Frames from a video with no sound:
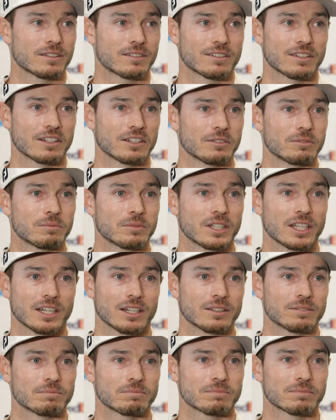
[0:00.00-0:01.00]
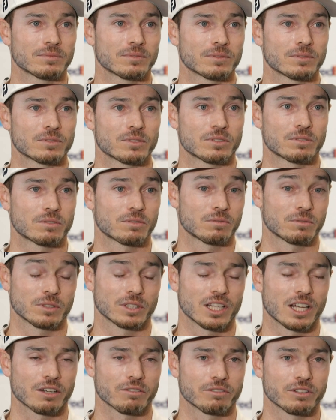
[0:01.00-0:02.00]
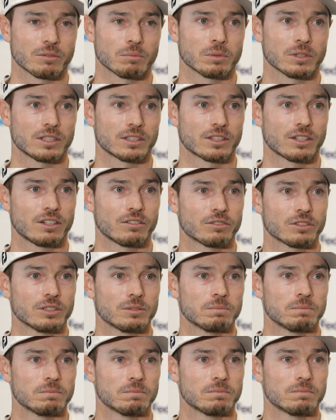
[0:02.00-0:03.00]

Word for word: So yeah, it's a lot of fun playing golf with him.